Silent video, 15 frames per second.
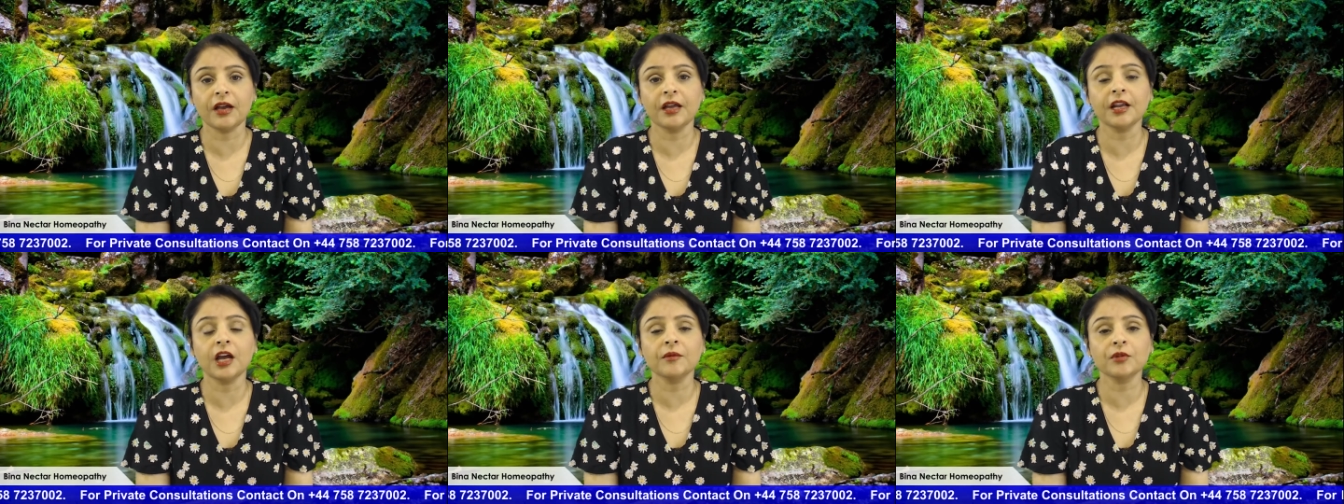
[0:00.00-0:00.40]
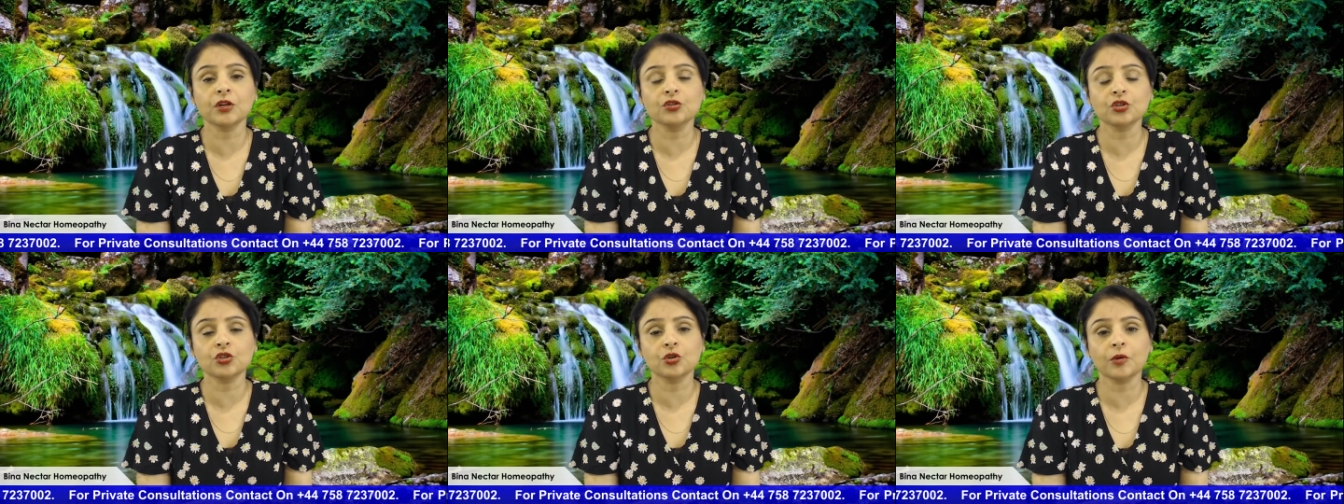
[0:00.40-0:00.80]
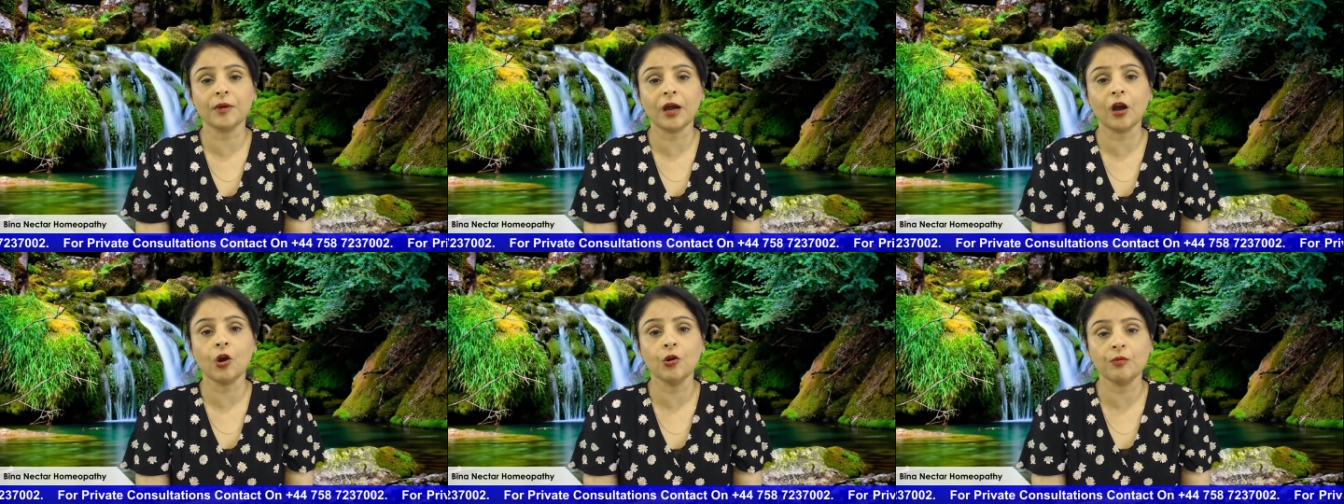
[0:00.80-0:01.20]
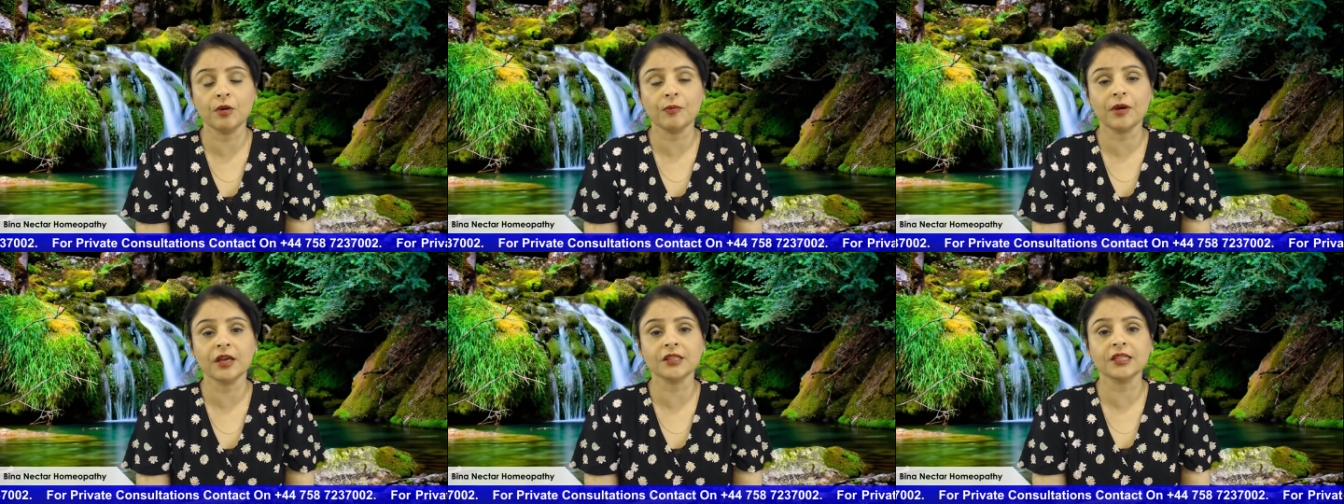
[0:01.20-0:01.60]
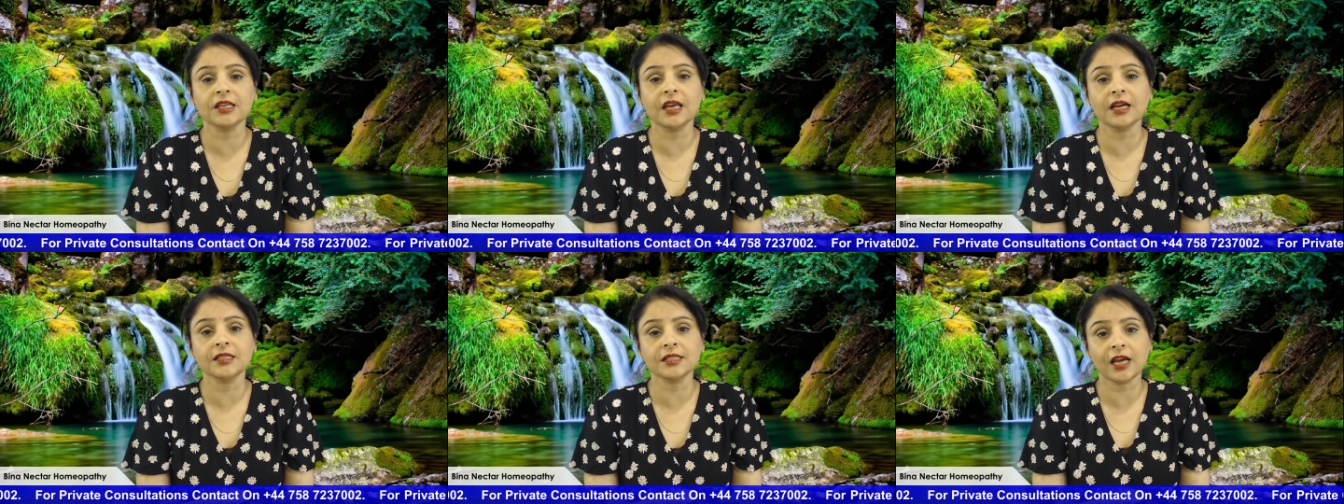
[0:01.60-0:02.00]
And I'm going to talk about homeopathy
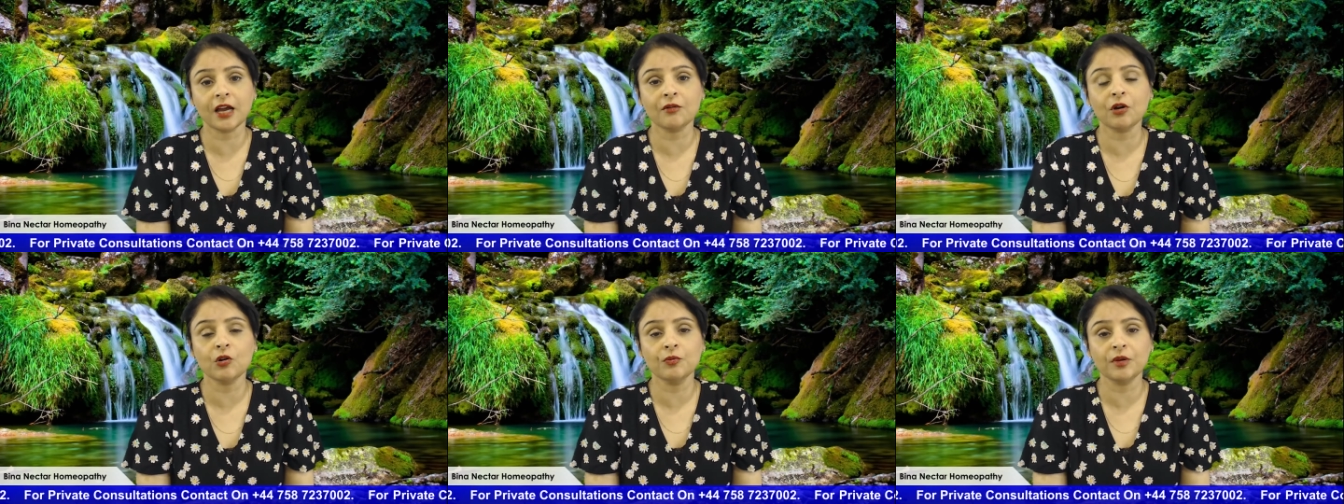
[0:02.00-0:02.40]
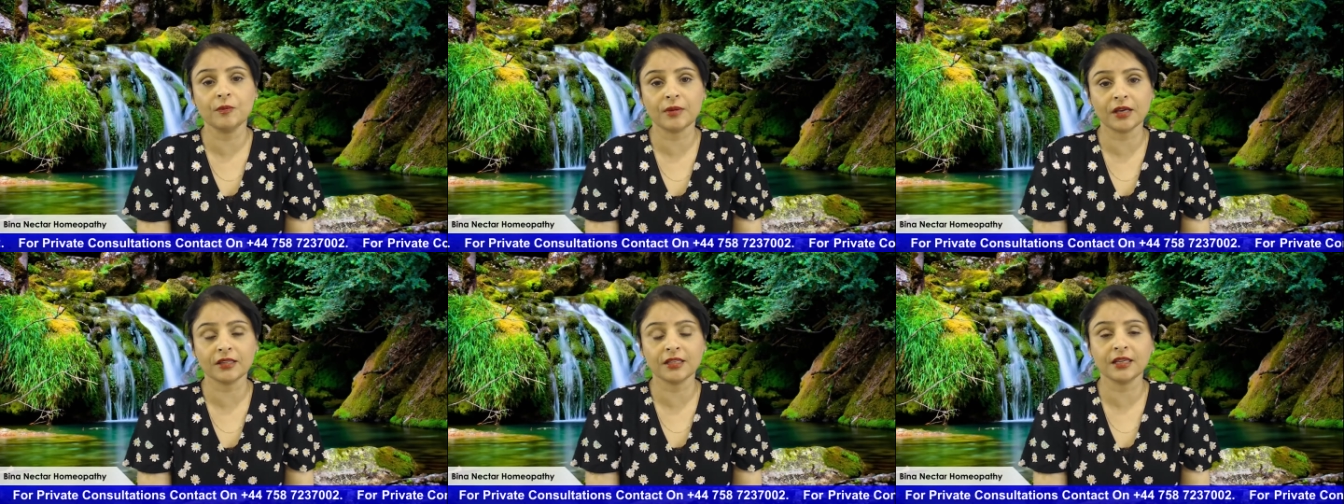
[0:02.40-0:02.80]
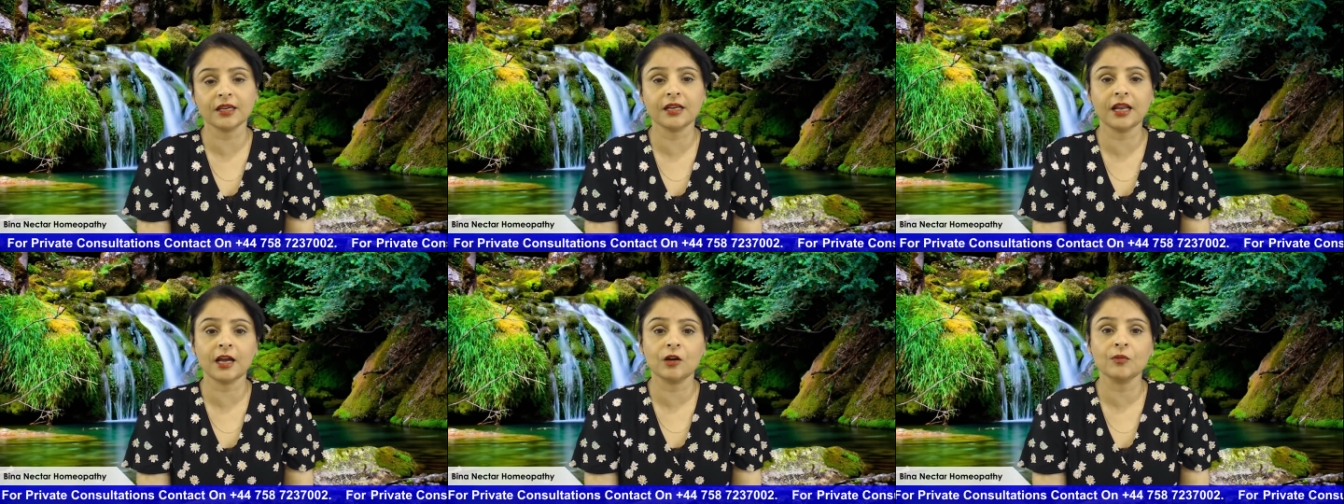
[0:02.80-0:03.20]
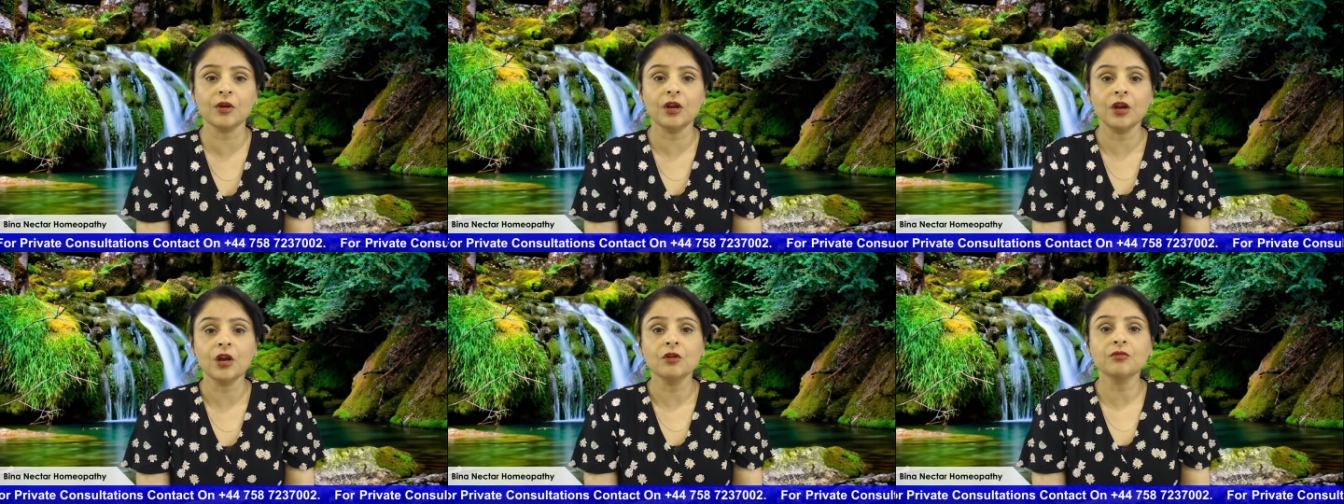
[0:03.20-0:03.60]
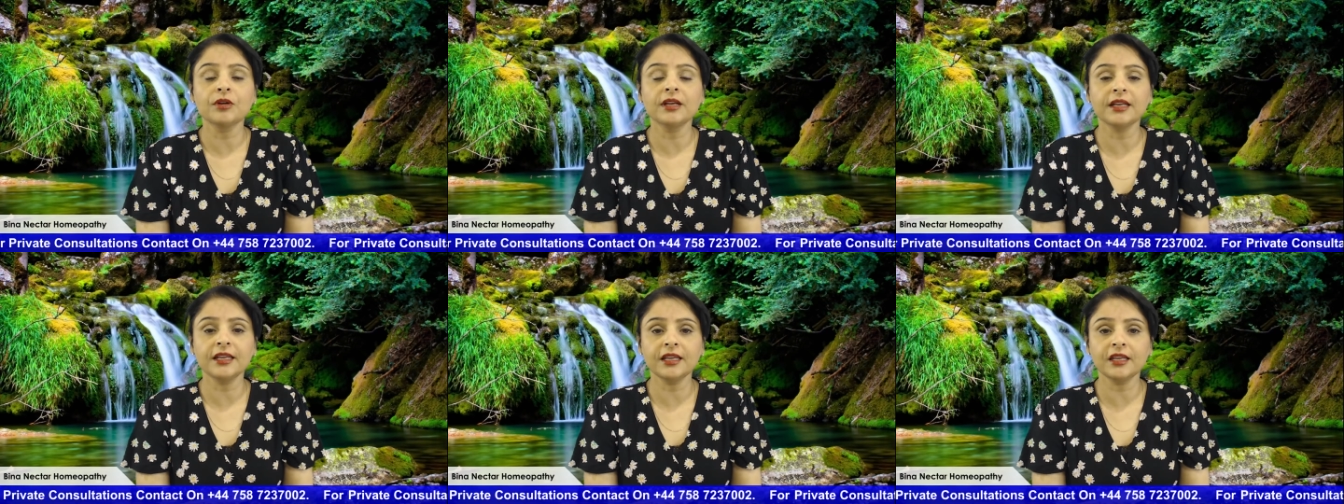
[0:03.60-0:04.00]
and how homeopathy can help
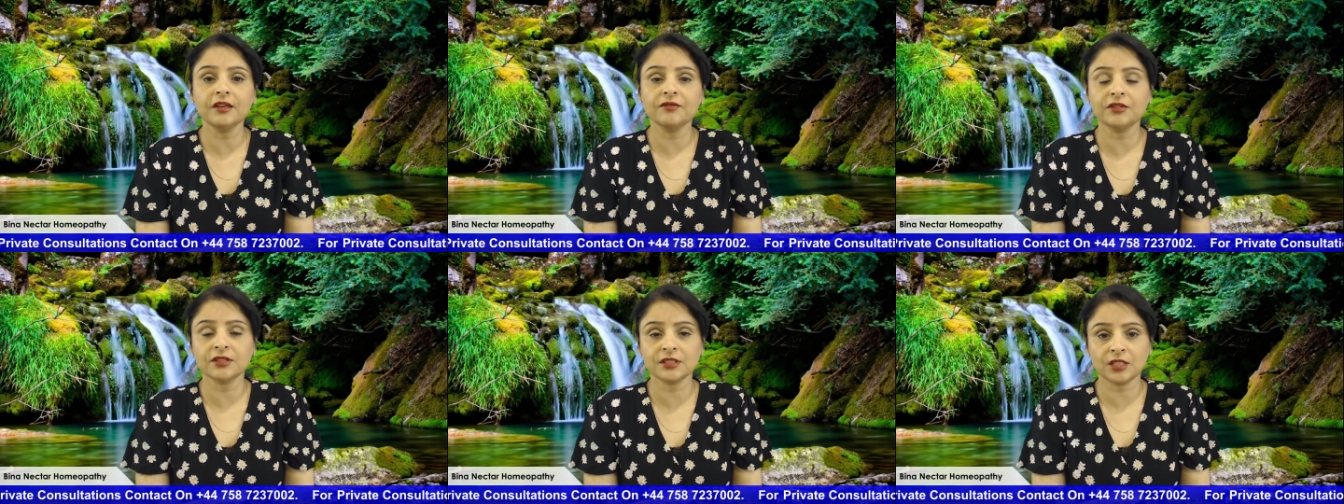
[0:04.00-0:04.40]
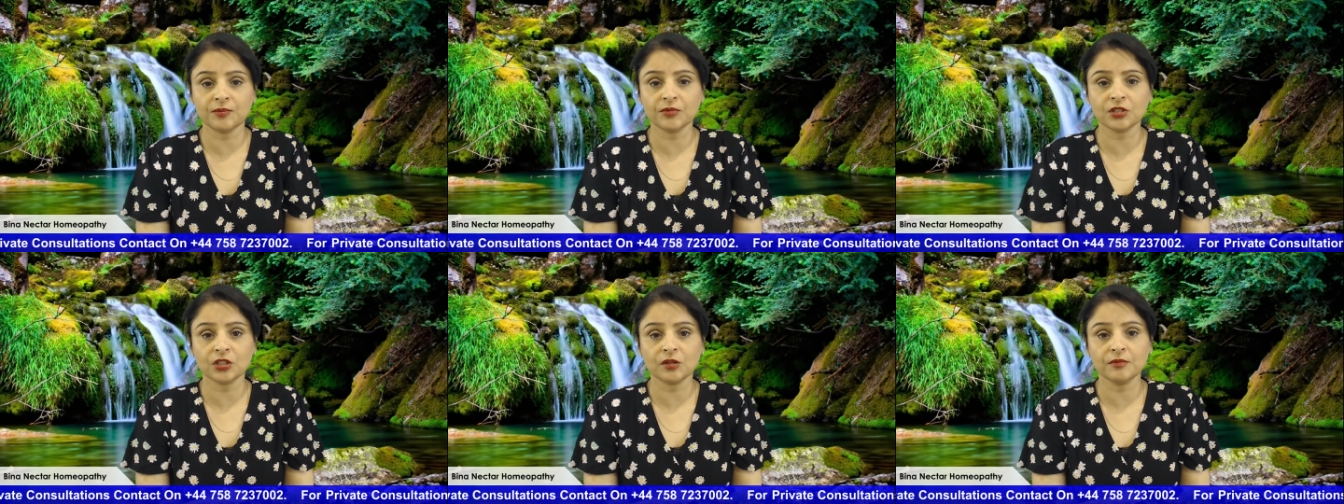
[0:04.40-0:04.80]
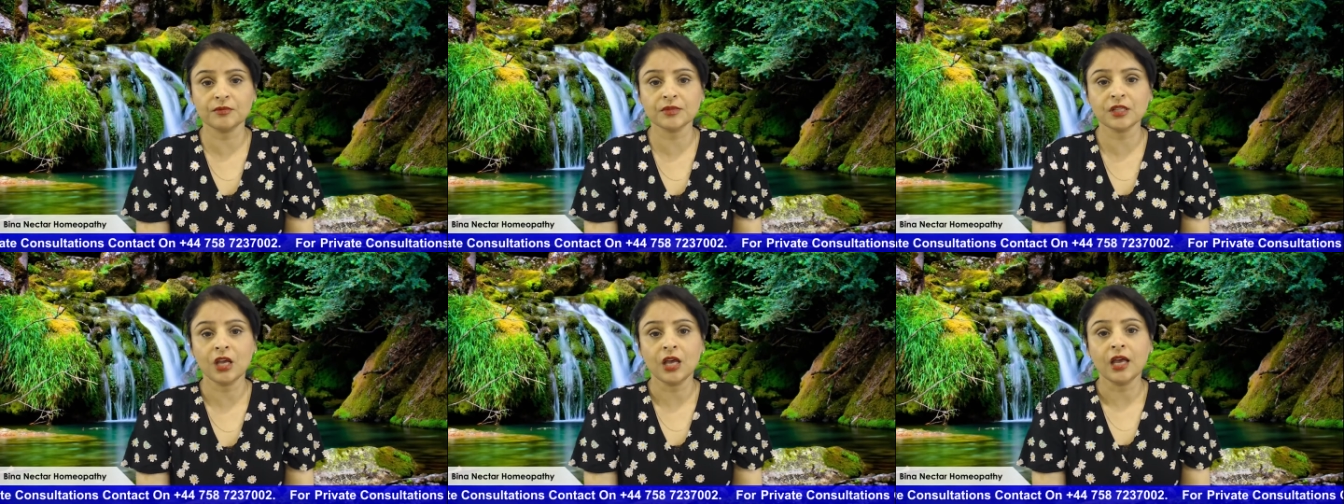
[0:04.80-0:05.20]
relieve the symptoms